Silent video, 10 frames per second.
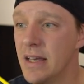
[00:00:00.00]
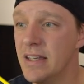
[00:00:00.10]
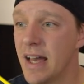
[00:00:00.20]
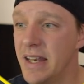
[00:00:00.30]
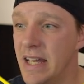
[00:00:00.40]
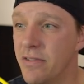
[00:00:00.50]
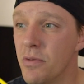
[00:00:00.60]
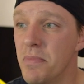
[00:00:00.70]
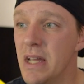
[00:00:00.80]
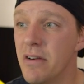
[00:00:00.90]
Yanir
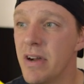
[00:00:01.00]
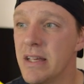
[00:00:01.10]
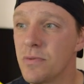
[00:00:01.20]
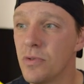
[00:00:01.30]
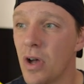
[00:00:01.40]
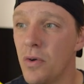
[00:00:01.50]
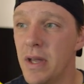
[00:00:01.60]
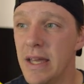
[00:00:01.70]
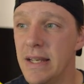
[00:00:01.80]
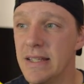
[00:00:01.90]
Ramirez will go
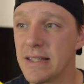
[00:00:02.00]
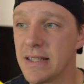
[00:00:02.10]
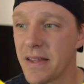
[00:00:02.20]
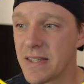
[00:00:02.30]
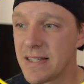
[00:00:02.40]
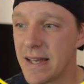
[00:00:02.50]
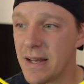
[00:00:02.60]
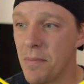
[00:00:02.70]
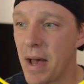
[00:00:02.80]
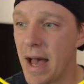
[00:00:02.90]
in. He's another
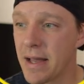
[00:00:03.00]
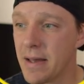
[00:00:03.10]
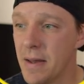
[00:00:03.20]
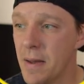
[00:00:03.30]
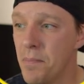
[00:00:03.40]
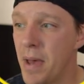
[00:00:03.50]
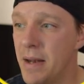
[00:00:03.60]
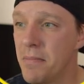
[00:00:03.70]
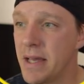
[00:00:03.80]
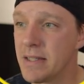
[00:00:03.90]
centre-back.
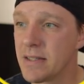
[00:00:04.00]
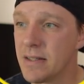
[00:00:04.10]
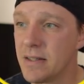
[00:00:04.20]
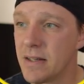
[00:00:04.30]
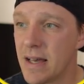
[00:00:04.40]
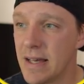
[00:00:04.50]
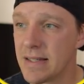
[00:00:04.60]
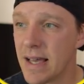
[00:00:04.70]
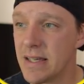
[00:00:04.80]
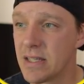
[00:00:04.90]
Ben Mason
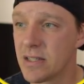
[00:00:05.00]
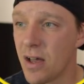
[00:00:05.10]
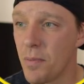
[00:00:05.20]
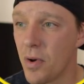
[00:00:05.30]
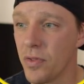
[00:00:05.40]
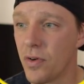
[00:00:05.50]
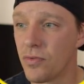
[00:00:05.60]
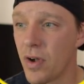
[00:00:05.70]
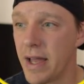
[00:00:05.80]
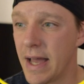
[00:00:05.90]
as a sub on the
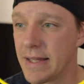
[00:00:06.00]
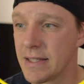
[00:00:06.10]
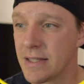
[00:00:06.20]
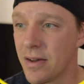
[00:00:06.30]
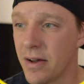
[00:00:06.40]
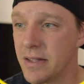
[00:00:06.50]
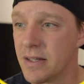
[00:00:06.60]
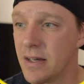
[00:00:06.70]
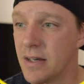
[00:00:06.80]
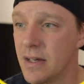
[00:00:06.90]
right-hand side.
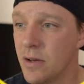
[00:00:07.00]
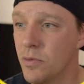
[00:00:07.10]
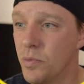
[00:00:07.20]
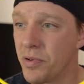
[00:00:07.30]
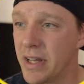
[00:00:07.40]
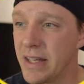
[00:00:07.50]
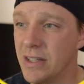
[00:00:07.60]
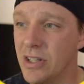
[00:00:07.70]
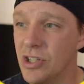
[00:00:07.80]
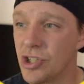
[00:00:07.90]
We'll bring
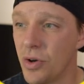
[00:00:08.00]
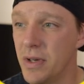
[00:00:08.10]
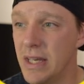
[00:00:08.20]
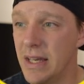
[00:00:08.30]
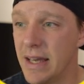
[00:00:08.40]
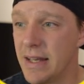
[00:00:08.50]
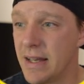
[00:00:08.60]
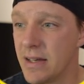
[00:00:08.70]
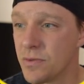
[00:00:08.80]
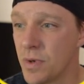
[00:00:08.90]
Njoti
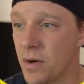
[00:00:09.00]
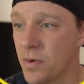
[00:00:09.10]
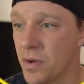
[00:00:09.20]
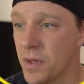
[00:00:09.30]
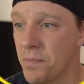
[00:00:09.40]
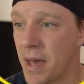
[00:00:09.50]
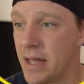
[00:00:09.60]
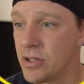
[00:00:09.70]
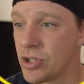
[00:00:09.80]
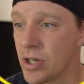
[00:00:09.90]
in as well on the
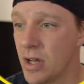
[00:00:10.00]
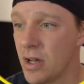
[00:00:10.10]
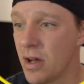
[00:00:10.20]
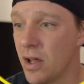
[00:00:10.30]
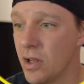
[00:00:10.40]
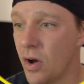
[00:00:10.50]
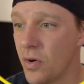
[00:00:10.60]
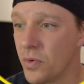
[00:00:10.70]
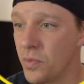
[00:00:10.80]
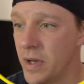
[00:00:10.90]
bench,
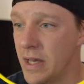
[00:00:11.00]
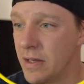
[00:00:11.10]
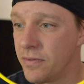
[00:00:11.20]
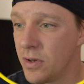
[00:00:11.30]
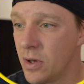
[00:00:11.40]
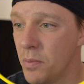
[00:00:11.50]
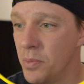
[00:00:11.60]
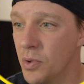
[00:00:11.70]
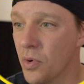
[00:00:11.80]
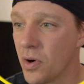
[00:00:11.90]
along with
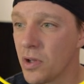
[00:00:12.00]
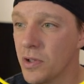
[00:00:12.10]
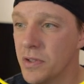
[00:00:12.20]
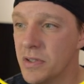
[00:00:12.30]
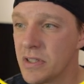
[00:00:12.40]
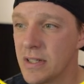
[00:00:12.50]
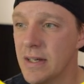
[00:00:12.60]
Bjorklund.